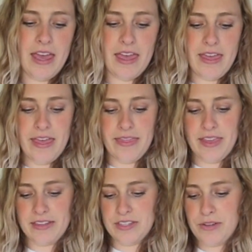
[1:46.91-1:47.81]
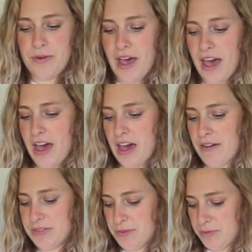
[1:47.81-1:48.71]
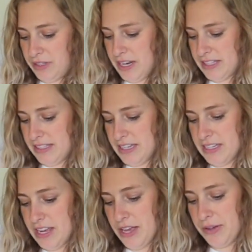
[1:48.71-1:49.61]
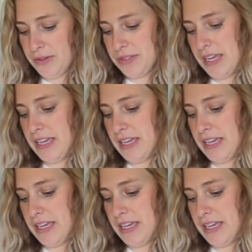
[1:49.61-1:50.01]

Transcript: And they do have some really nice details,